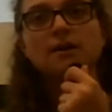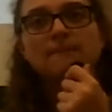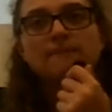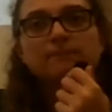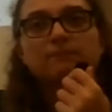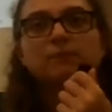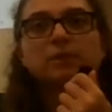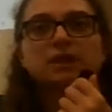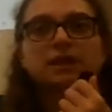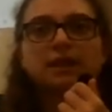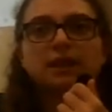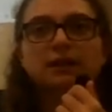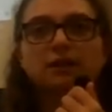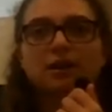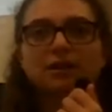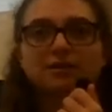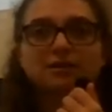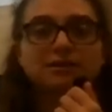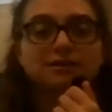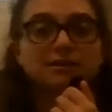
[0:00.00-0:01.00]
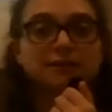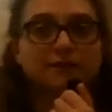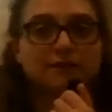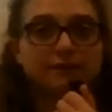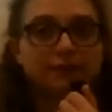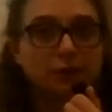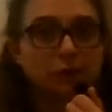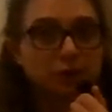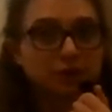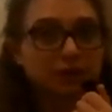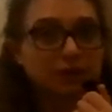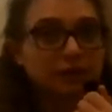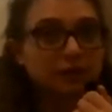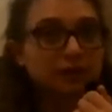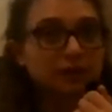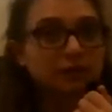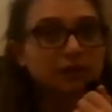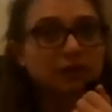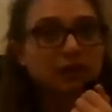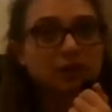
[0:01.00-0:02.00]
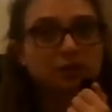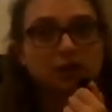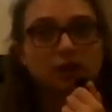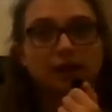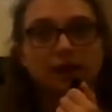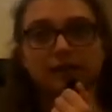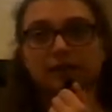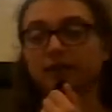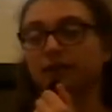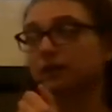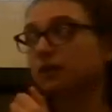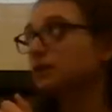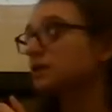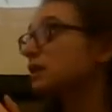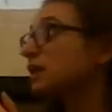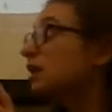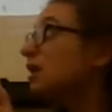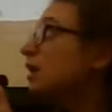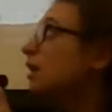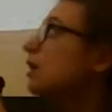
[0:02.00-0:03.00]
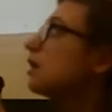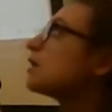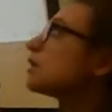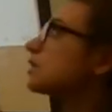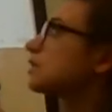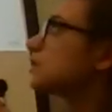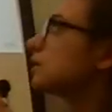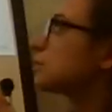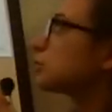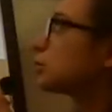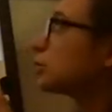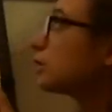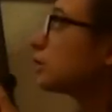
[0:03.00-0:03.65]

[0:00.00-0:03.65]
but then it also has to filter a lot of things. So true